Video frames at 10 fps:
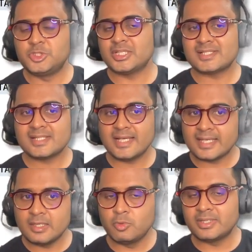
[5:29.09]
just
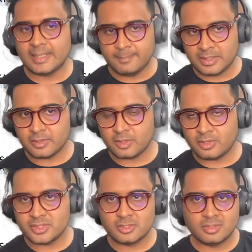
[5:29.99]
like you would come
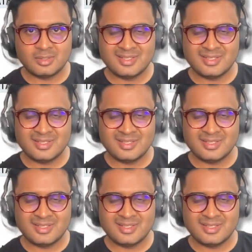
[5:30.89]
across